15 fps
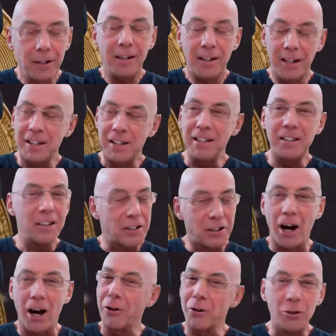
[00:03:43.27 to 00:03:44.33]
This is a
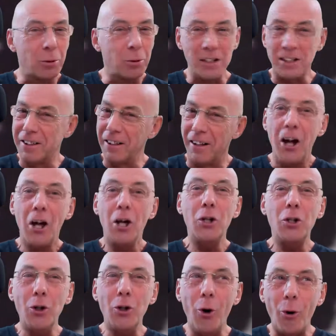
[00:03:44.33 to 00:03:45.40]
tongue twister.
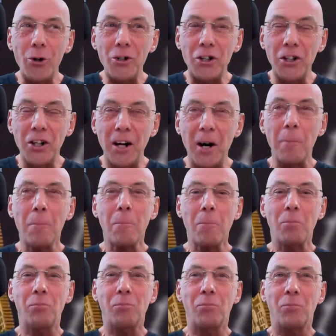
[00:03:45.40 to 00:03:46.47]
Yorkshire
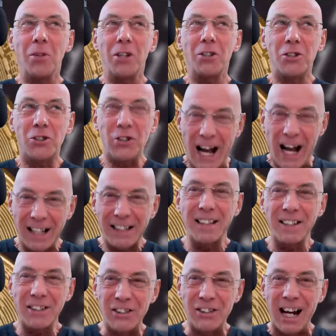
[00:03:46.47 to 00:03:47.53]
Sat
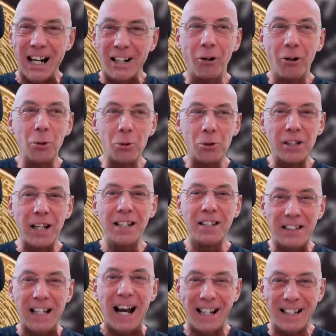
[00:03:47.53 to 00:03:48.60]
Stacker. I always say
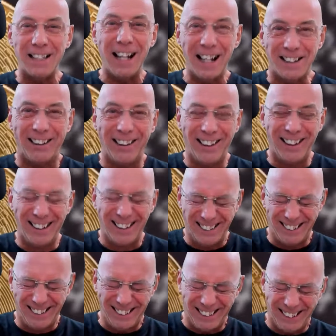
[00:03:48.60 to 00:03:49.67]
Stack Satter.
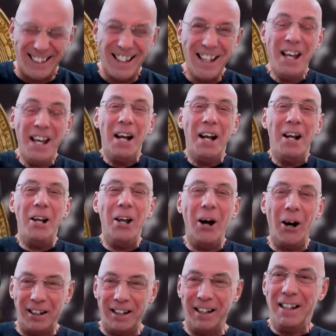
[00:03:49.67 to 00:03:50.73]

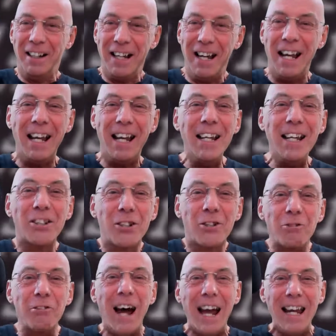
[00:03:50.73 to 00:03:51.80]
Look, it is
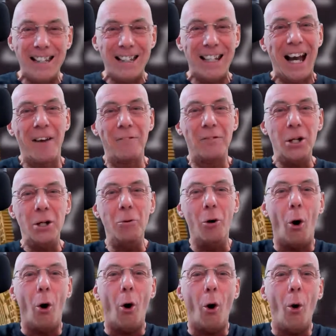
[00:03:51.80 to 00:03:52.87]
great to have you
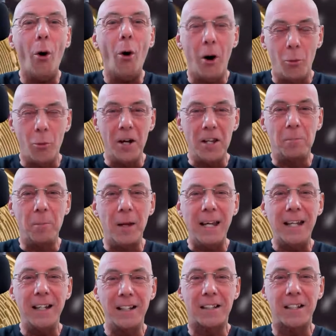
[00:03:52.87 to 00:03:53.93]
all with
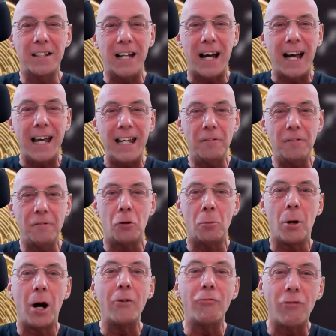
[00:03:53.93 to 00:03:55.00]
me today for
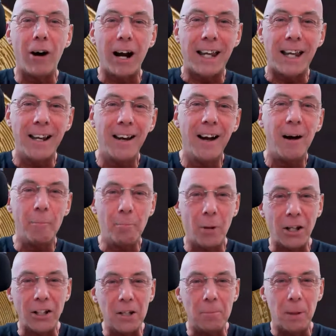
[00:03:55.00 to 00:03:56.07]
my regular
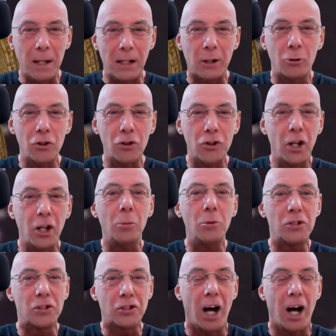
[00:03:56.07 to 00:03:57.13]
Monday Bitcoin show.
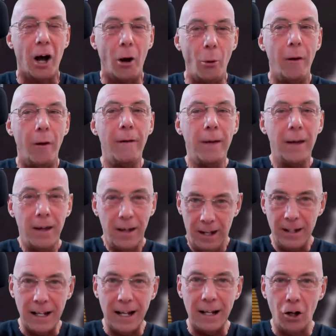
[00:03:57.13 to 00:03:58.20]
So,
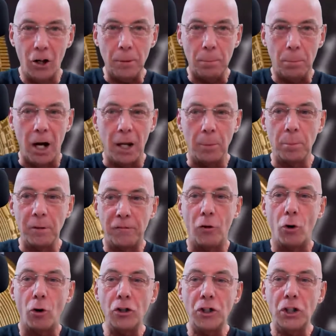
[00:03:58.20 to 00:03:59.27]
hit that like button.
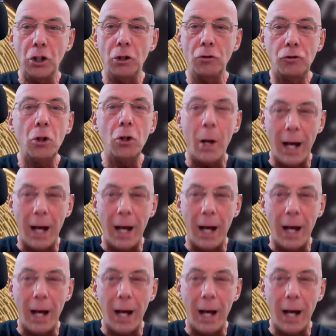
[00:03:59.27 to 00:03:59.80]
Before you do